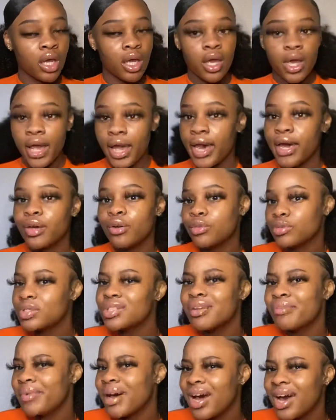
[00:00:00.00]
hate on
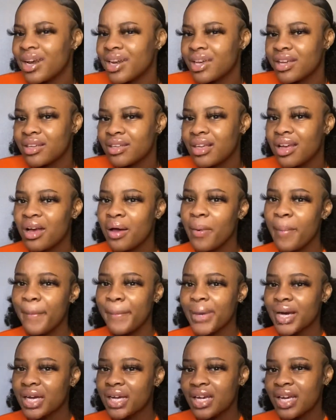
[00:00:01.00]
somebody
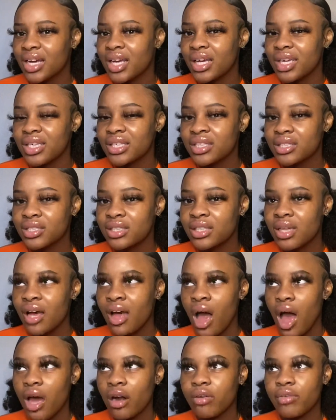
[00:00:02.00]
because
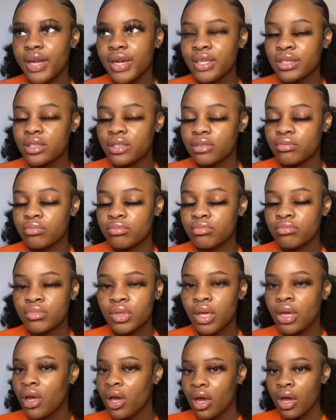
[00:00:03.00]
I don't like them.
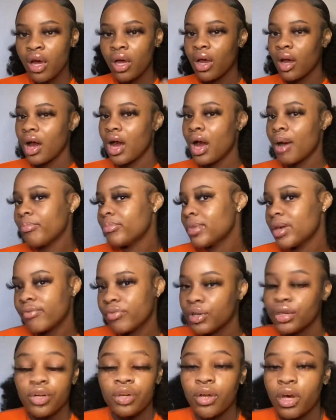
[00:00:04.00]
I'm never
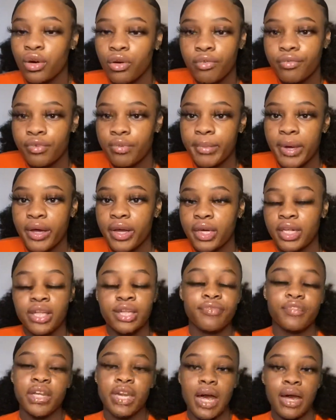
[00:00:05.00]
gonna call no female ugly
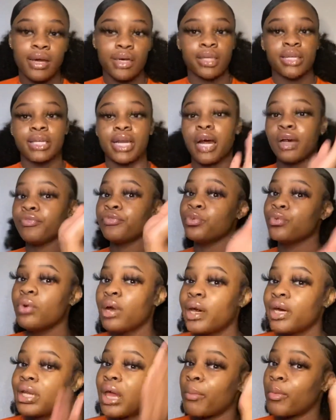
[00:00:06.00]
if they're not ugly. Now, if you
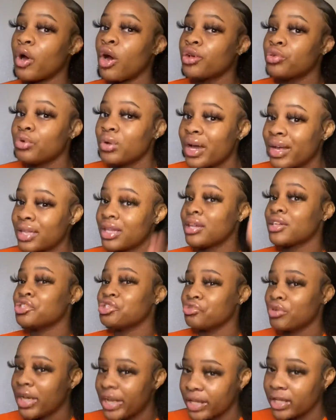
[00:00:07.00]
ugly, I'm gonna call you ugly because
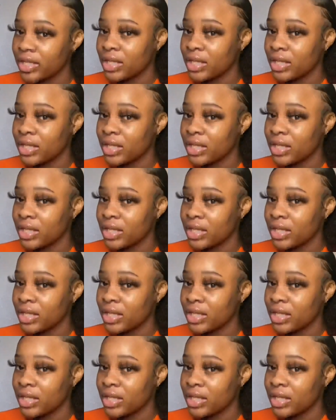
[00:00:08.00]
you ugly.